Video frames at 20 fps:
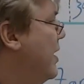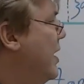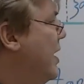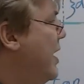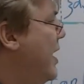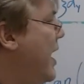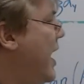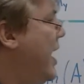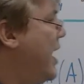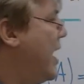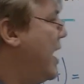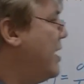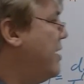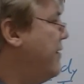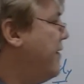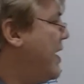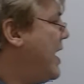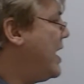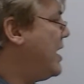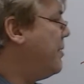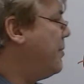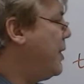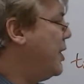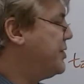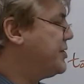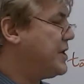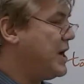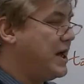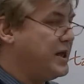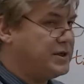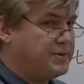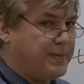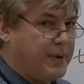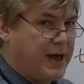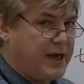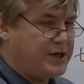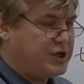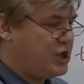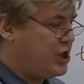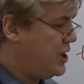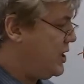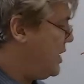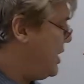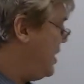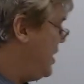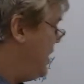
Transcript: And I divided both sides by g